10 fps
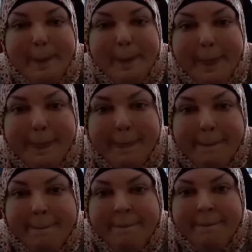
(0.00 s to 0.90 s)

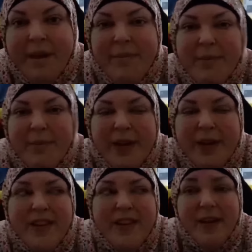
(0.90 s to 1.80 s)
I mean, people don't have to think
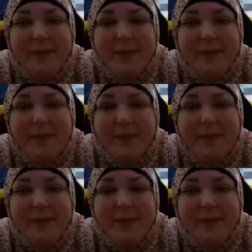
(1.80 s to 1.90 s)
that. People don't